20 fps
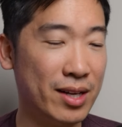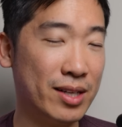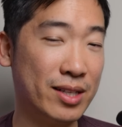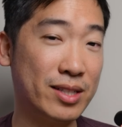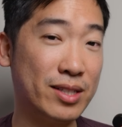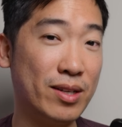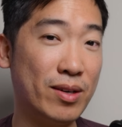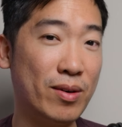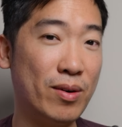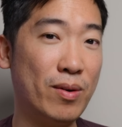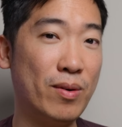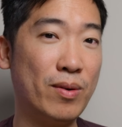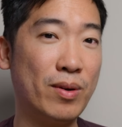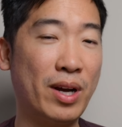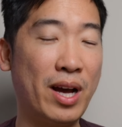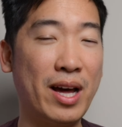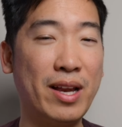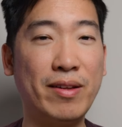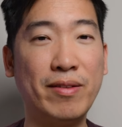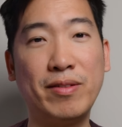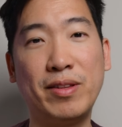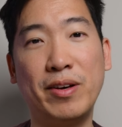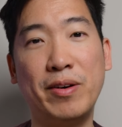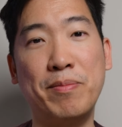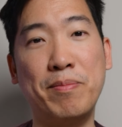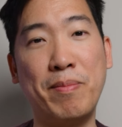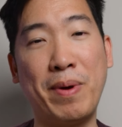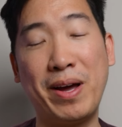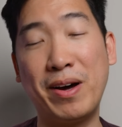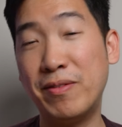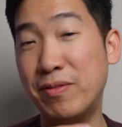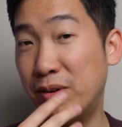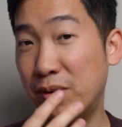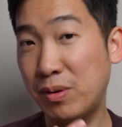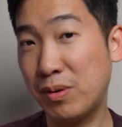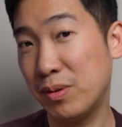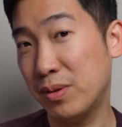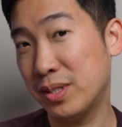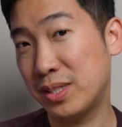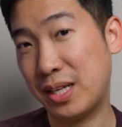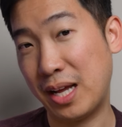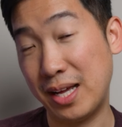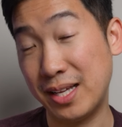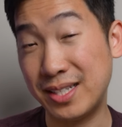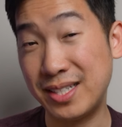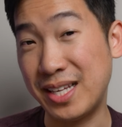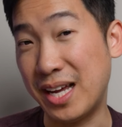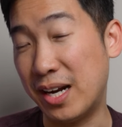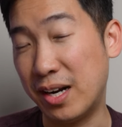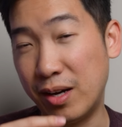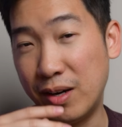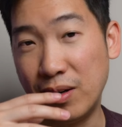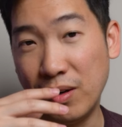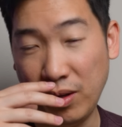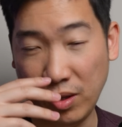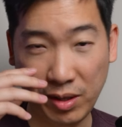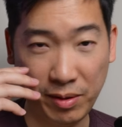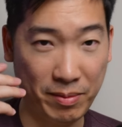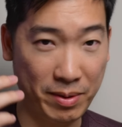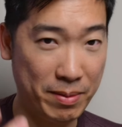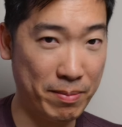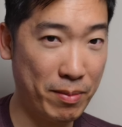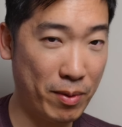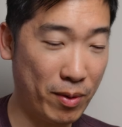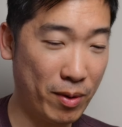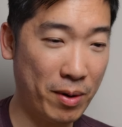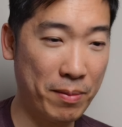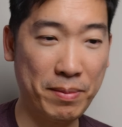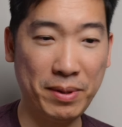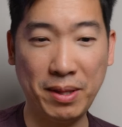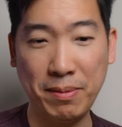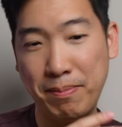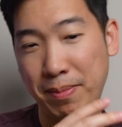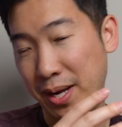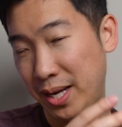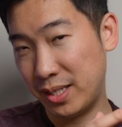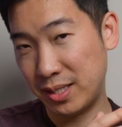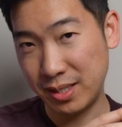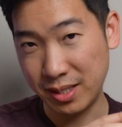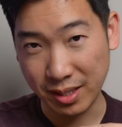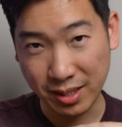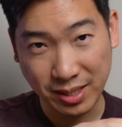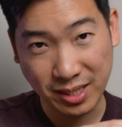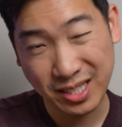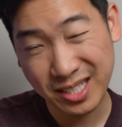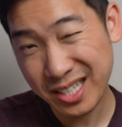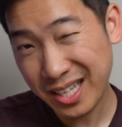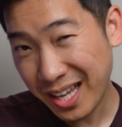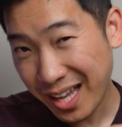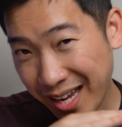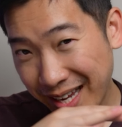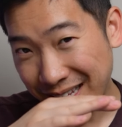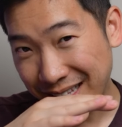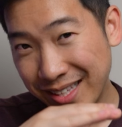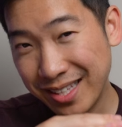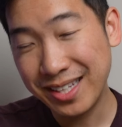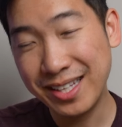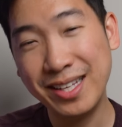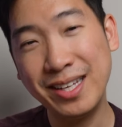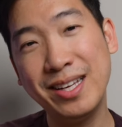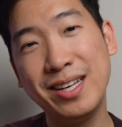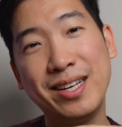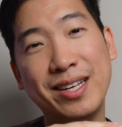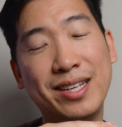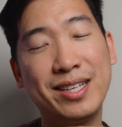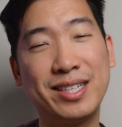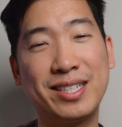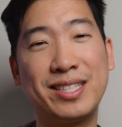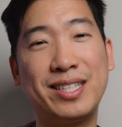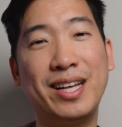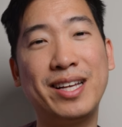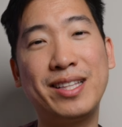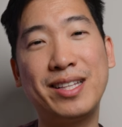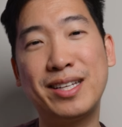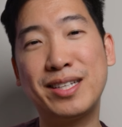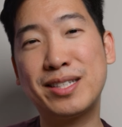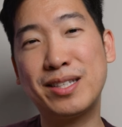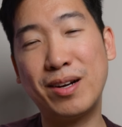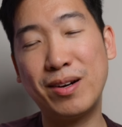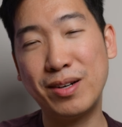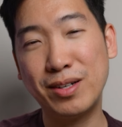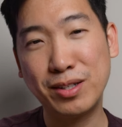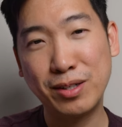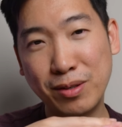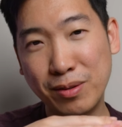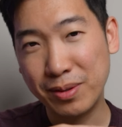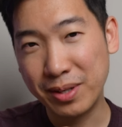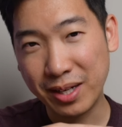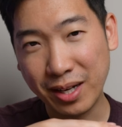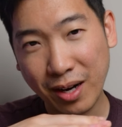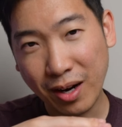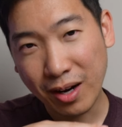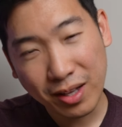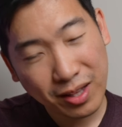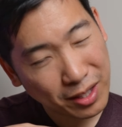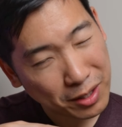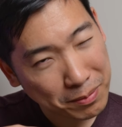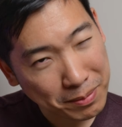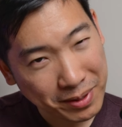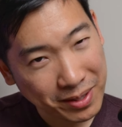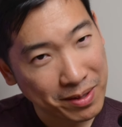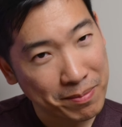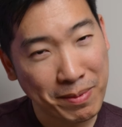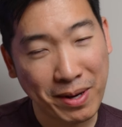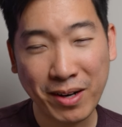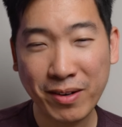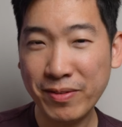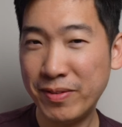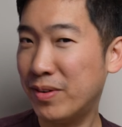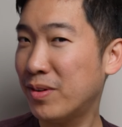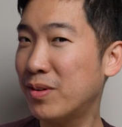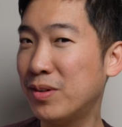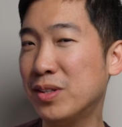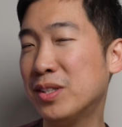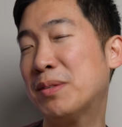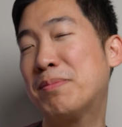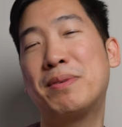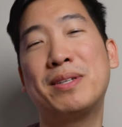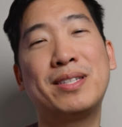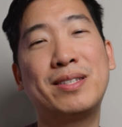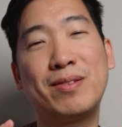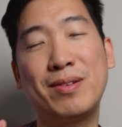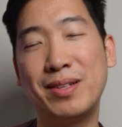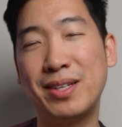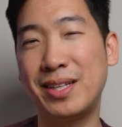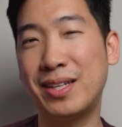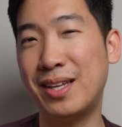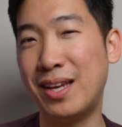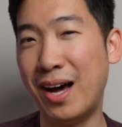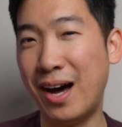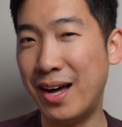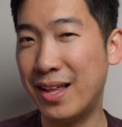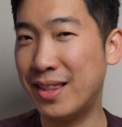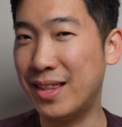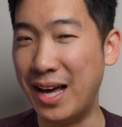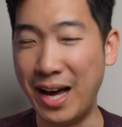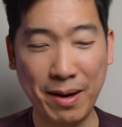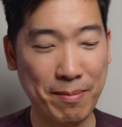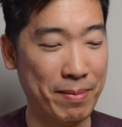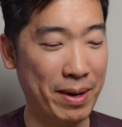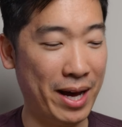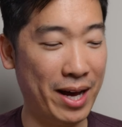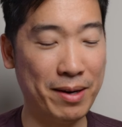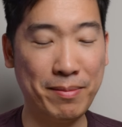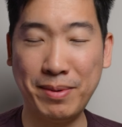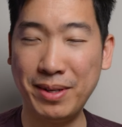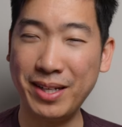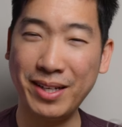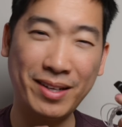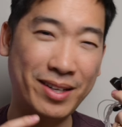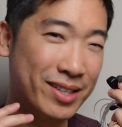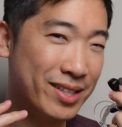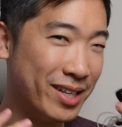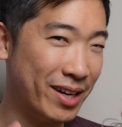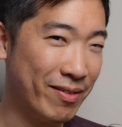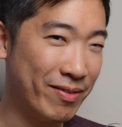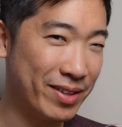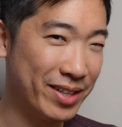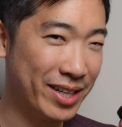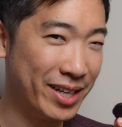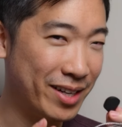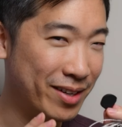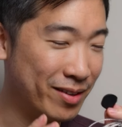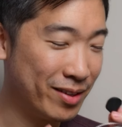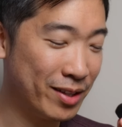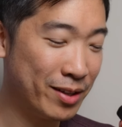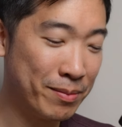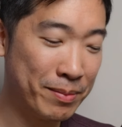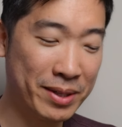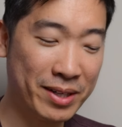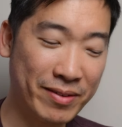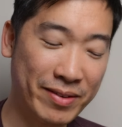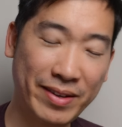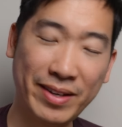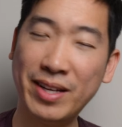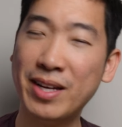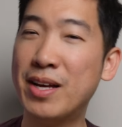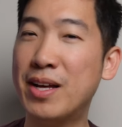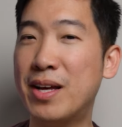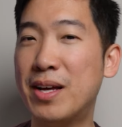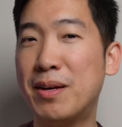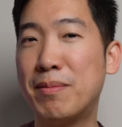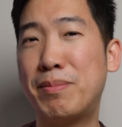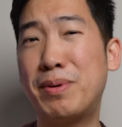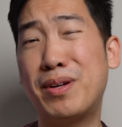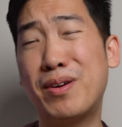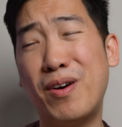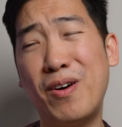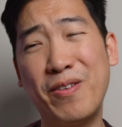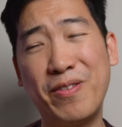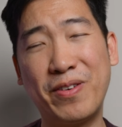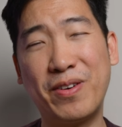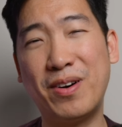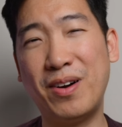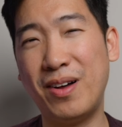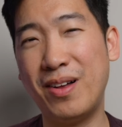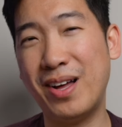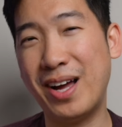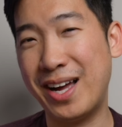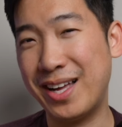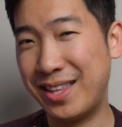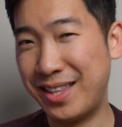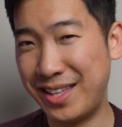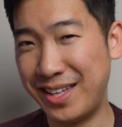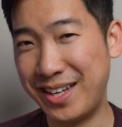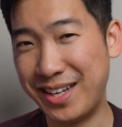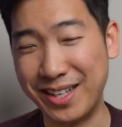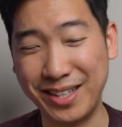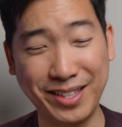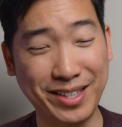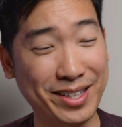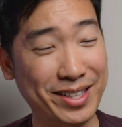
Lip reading: So kind of the male vocalists kind of stand out a little bit more, but the bass does slightly start intruding on a little bit of the male vocals, but it's really not that bad, but you can definitely hear a little bit of it. But overall, I think